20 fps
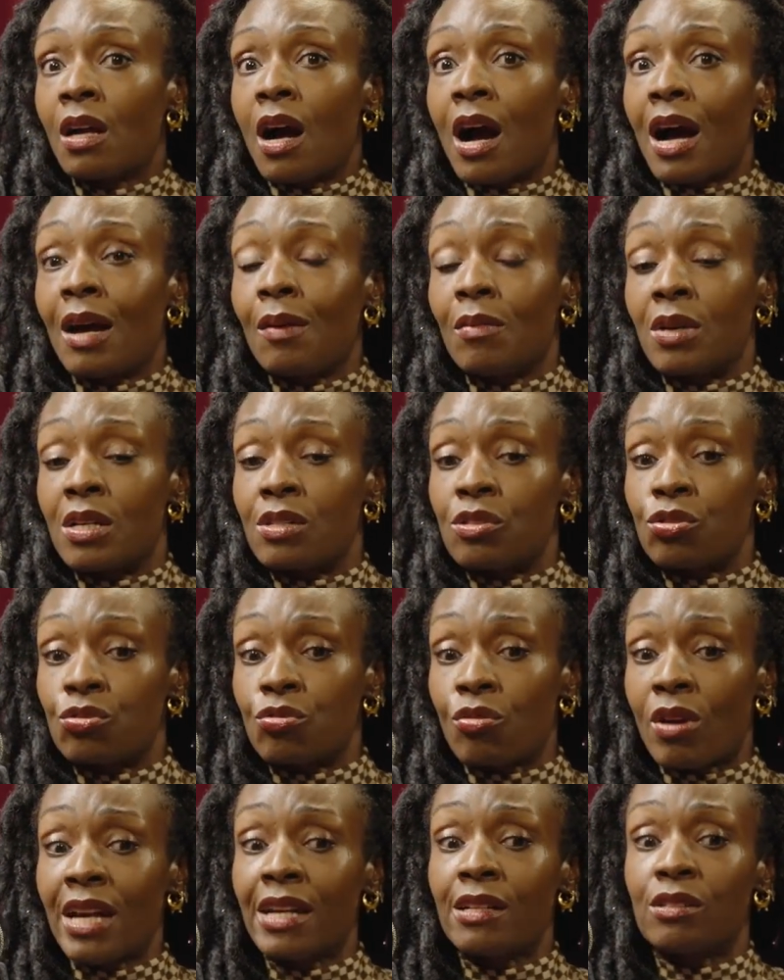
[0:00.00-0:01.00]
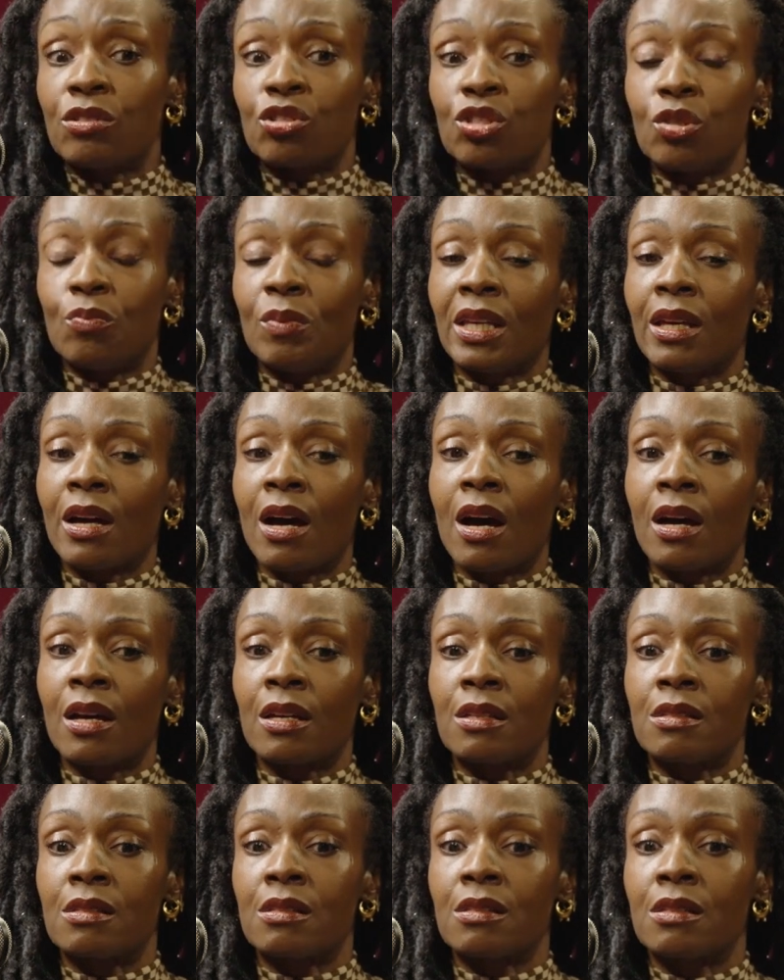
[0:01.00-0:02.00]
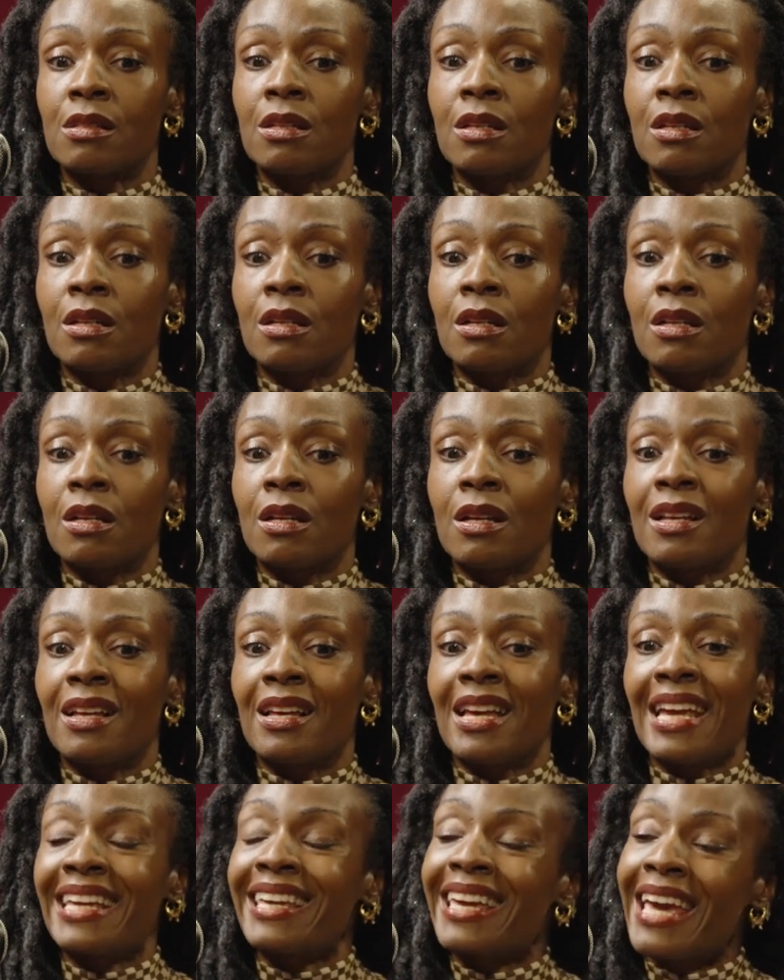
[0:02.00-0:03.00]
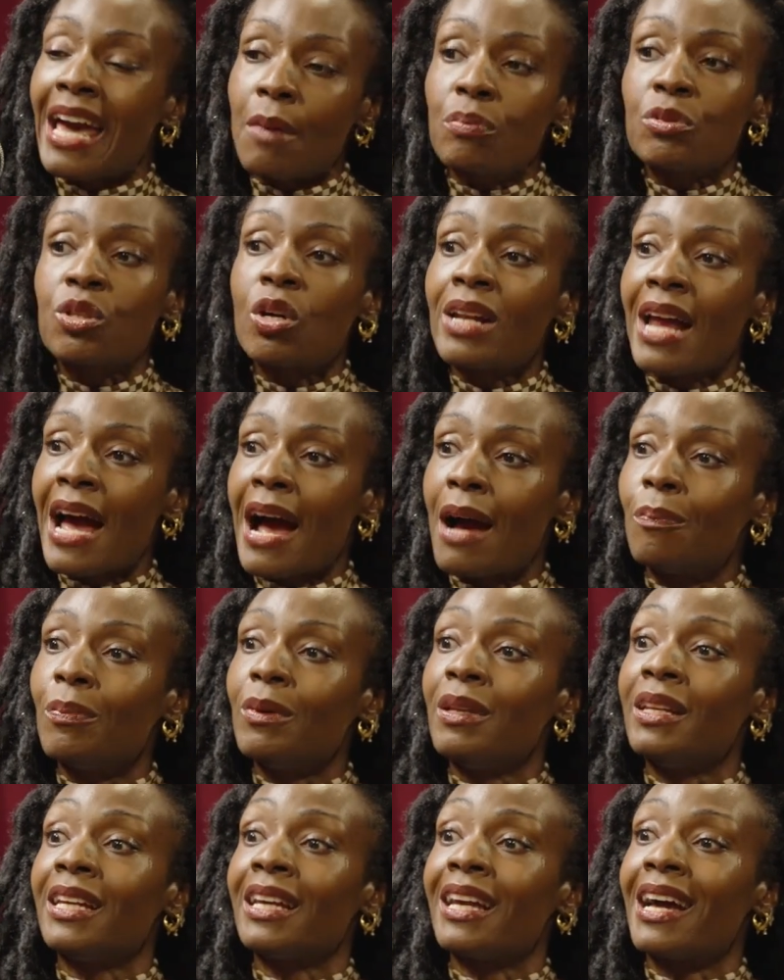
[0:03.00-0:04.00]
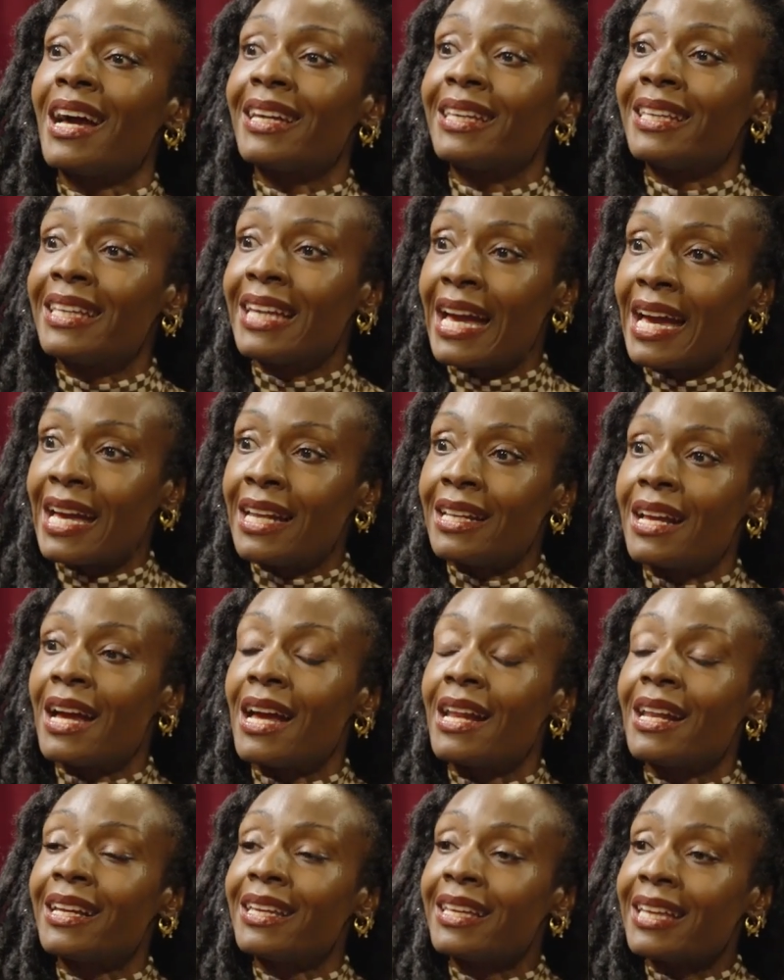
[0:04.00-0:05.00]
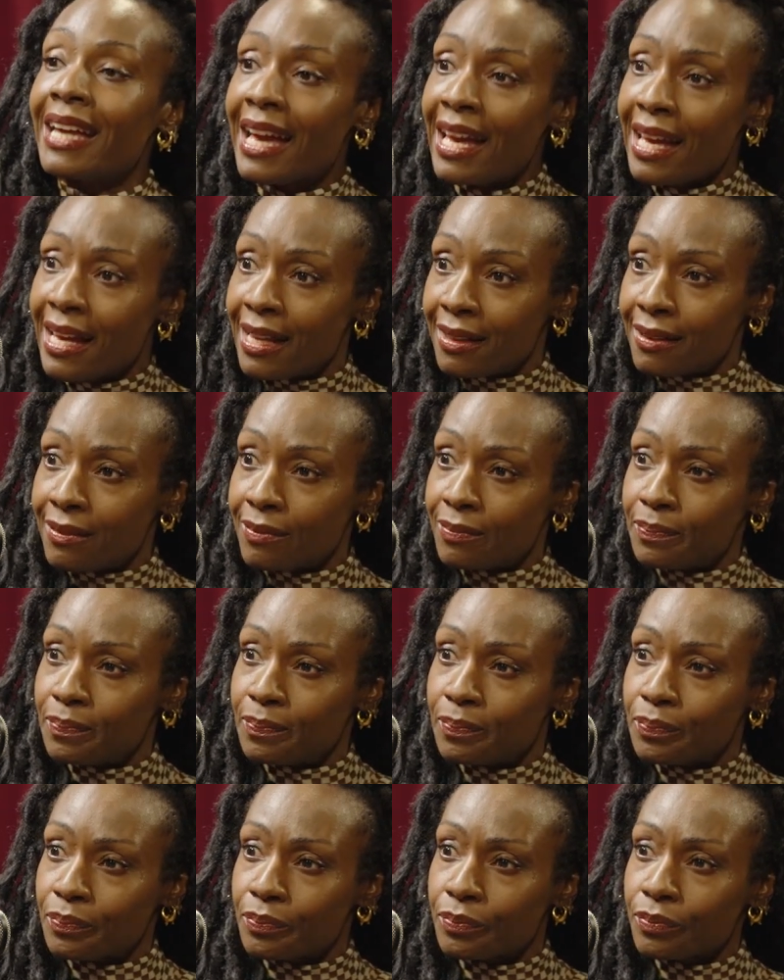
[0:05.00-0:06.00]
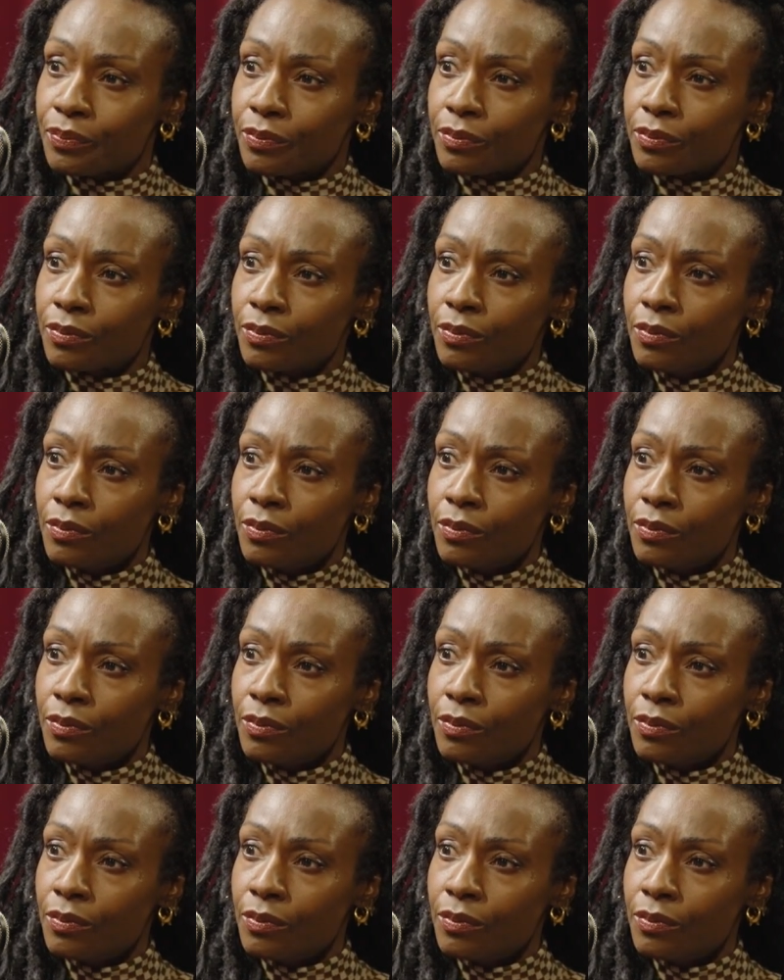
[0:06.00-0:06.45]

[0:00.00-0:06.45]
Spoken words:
I'm estranged because it kept on happening again and again.